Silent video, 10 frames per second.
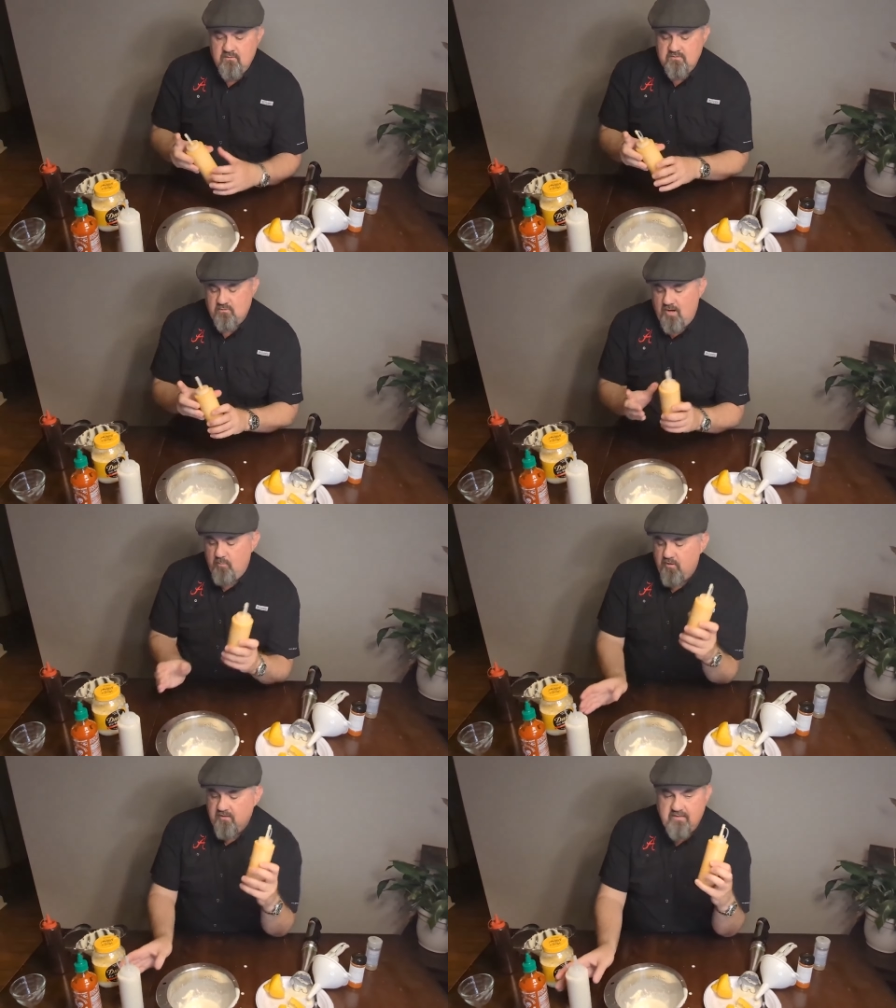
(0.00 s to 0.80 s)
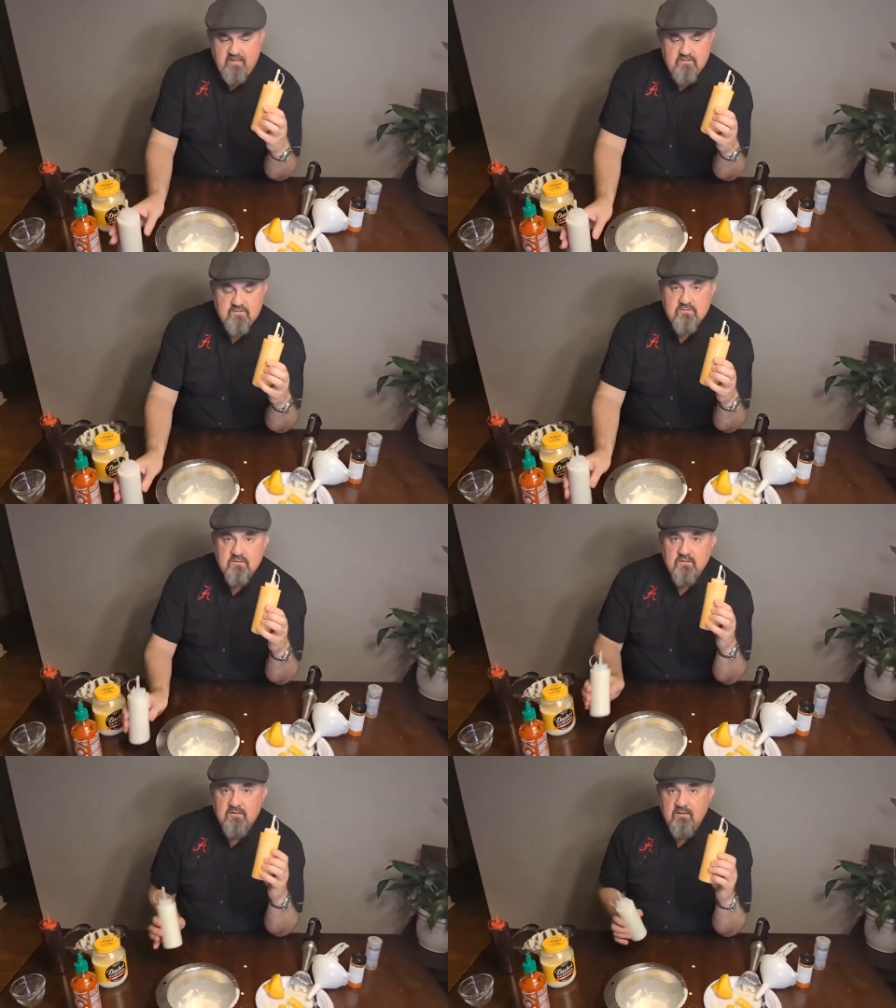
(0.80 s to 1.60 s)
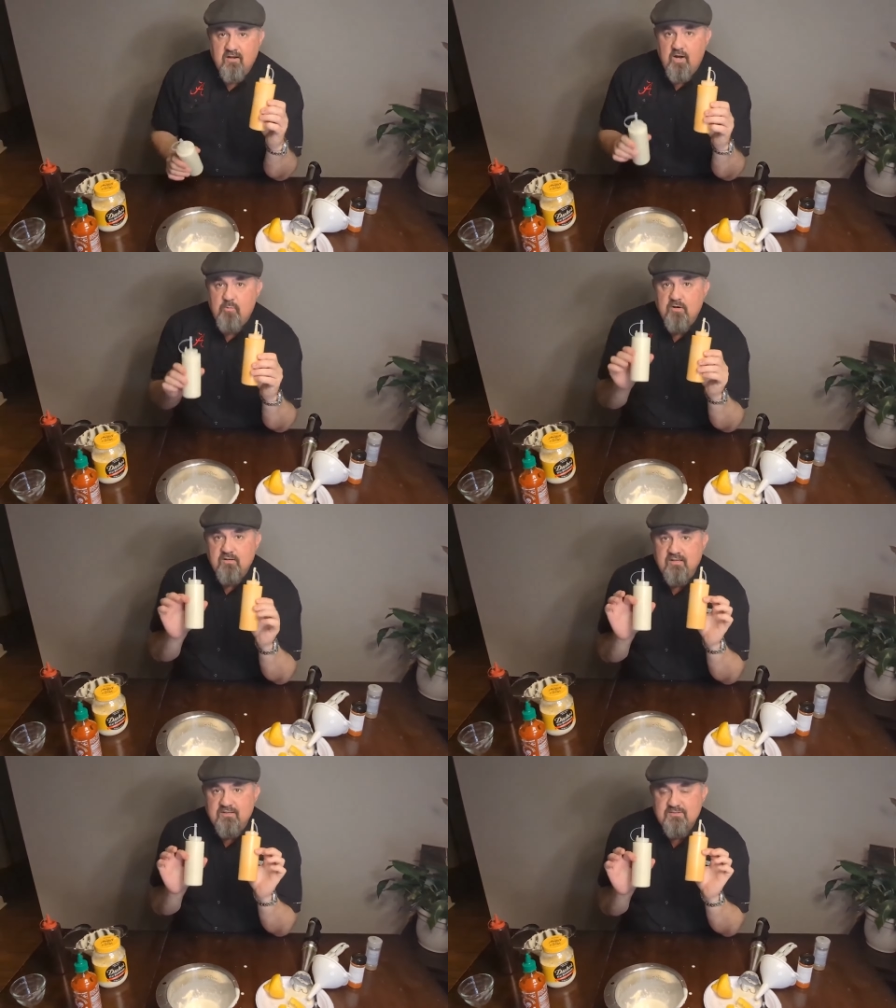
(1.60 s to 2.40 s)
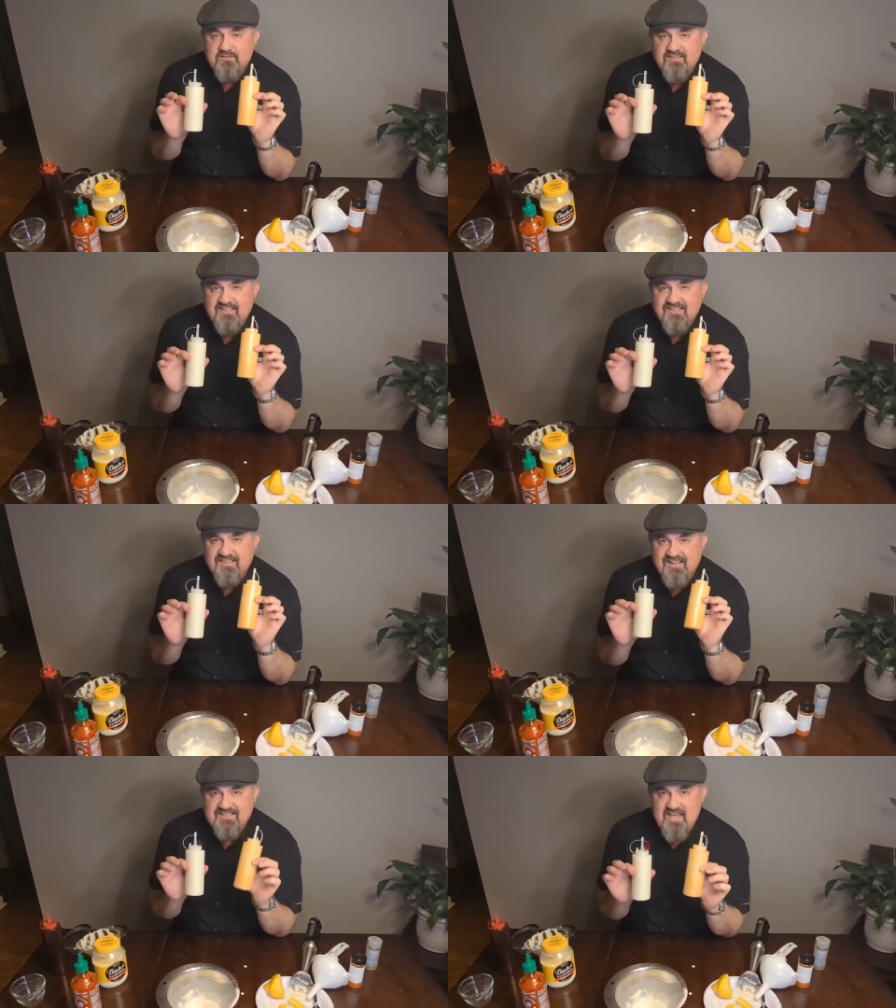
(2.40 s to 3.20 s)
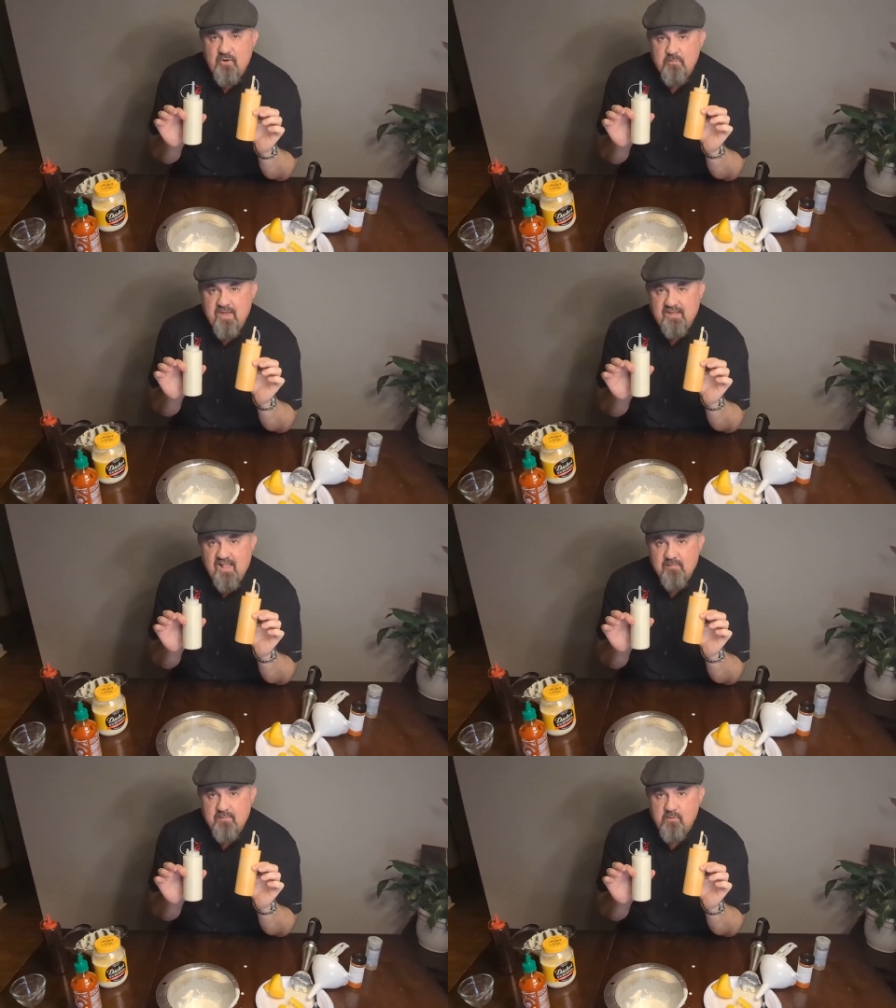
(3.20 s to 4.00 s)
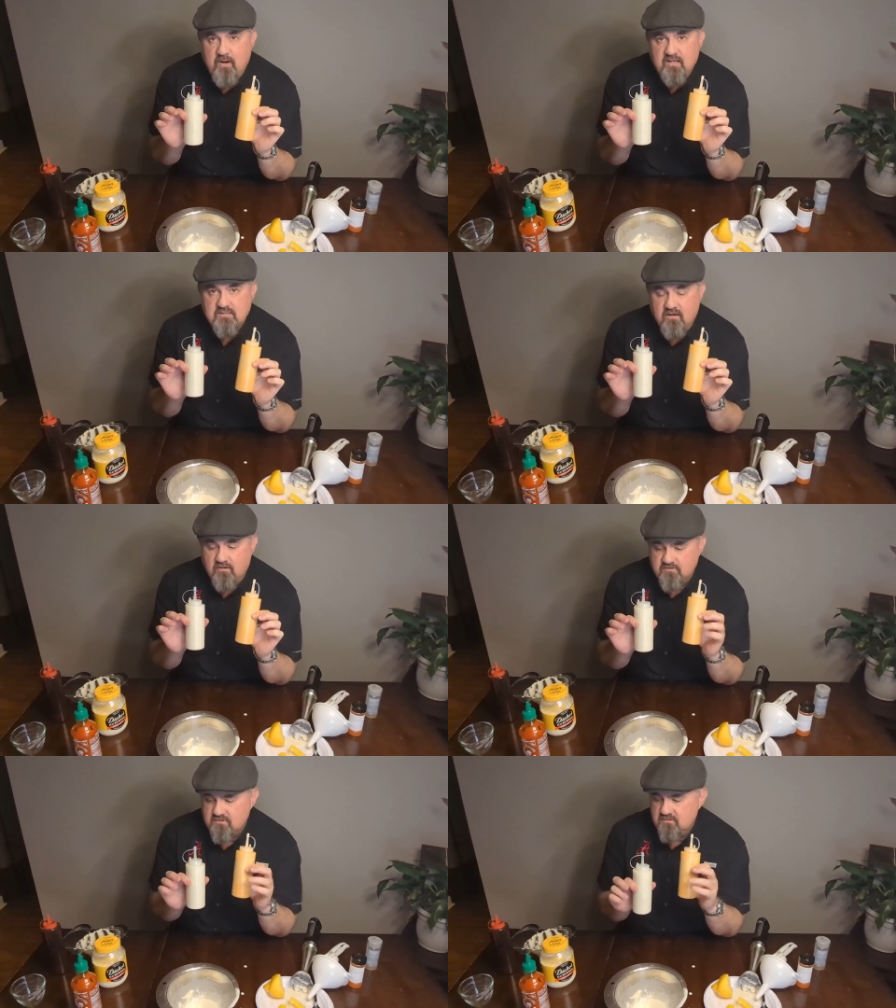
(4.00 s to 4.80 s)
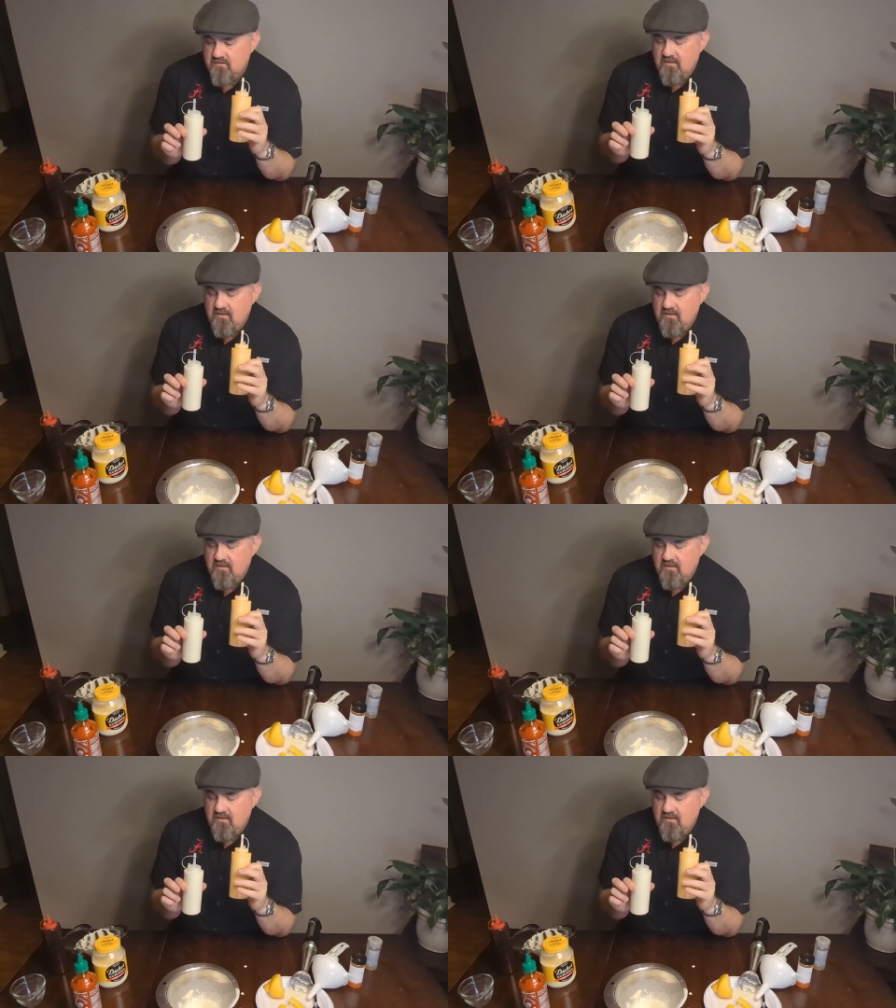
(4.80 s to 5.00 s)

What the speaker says: So I'll bring this and I'll bring this. And that's how we make Alabama white sauce.